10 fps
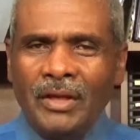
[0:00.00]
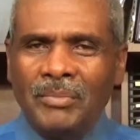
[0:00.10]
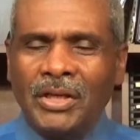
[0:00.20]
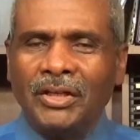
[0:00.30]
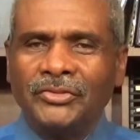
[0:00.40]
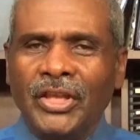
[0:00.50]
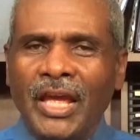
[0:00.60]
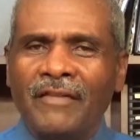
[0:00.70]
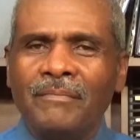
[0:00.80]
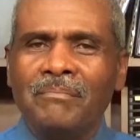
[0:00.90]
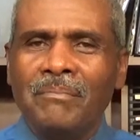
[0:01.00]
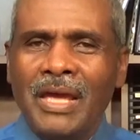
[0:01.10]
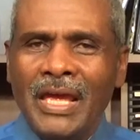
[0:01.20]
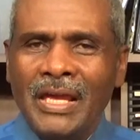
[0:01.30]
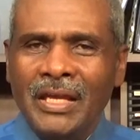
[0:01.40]
Because they have
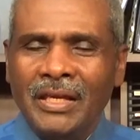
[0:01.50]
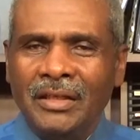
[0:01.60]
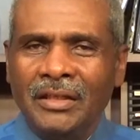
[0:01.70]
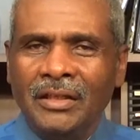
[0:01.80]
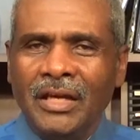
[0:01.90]
made